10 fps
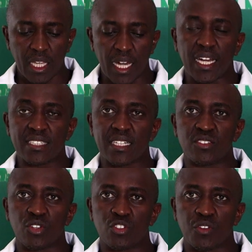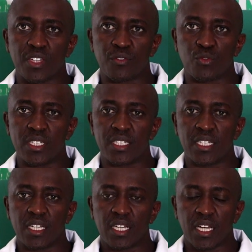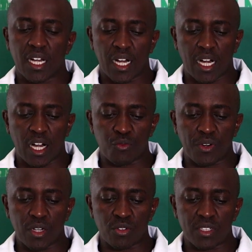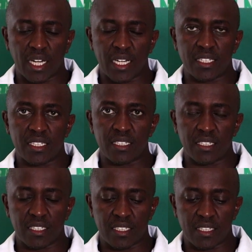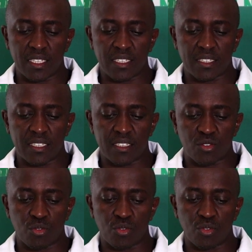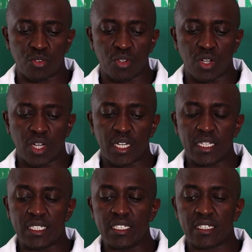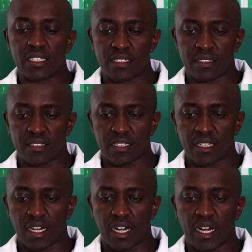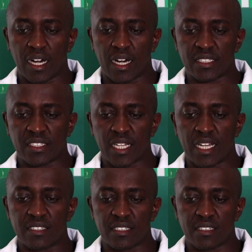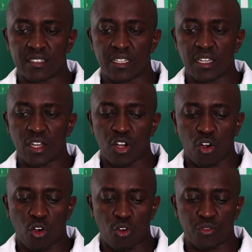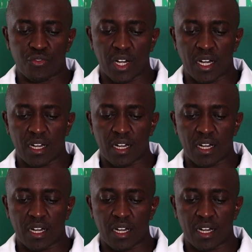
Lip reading: And as a result of the fluid overload, and this leads to increased chances of